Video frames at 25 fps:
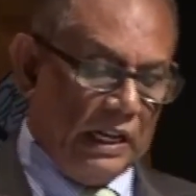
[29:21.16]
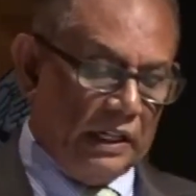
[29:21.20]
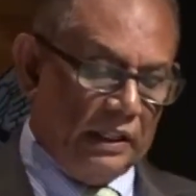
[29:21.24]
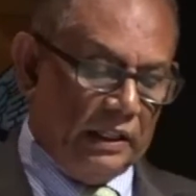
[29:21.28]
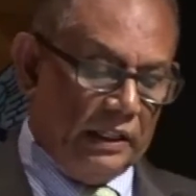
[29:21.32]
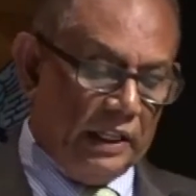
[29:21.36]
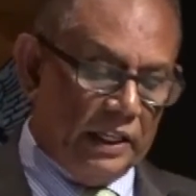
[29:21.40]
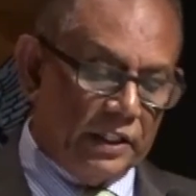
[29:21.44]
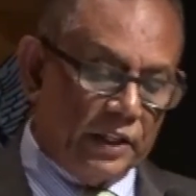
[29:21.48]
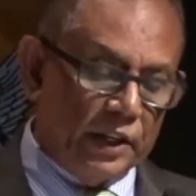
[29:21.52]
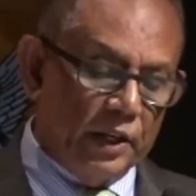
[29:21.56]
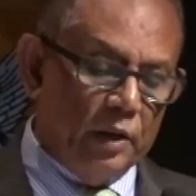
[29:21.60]

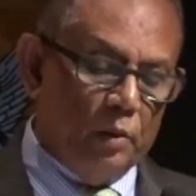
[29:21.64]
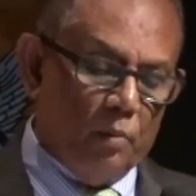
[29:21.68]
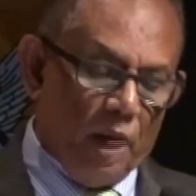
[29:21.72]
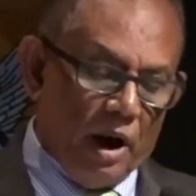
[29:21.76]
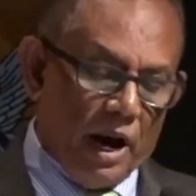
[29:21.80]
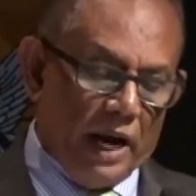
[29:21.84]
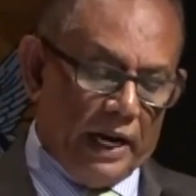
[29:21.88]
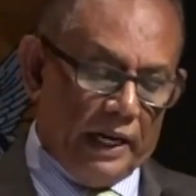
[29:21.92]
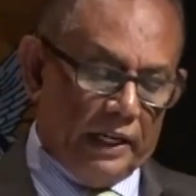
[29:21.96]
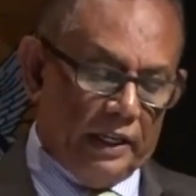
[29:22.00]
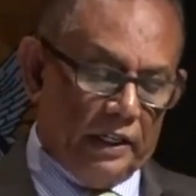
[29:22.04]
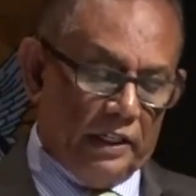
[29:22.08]
This in
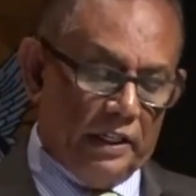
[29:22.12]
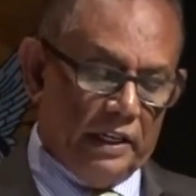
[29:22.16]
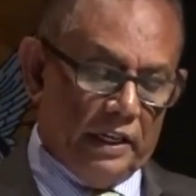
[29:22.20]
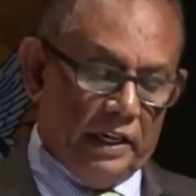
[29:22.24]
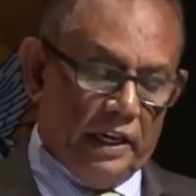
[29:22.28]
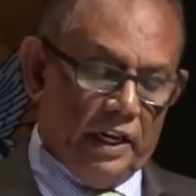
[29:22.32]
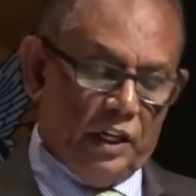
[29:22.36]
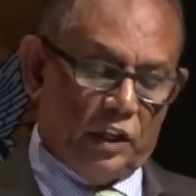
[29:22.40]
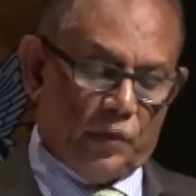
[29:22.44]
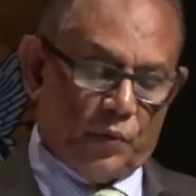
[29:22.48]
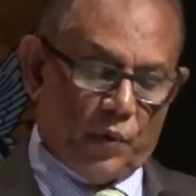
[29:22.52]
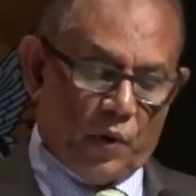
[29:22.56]
mind
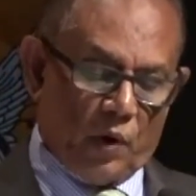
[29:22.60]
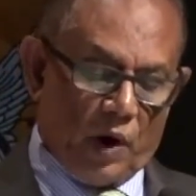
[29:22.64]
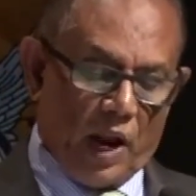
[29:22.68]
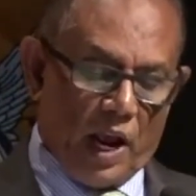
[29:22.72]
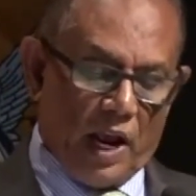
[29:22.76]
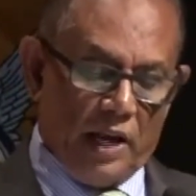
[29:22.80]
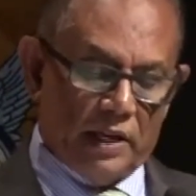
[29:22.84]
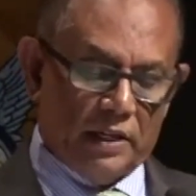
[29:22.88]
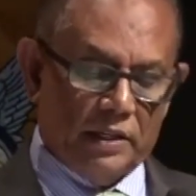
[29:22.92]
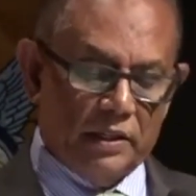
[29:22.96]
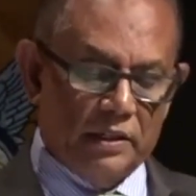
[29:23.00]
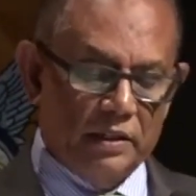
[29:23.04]
is for
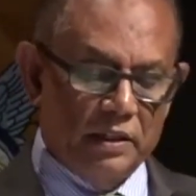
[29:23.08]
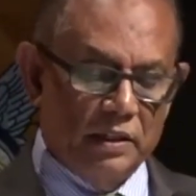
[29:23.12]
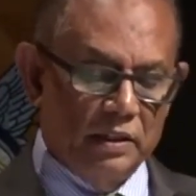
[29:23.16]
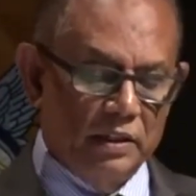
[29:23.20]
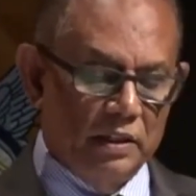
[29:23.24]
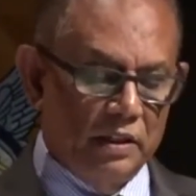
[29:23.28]
us,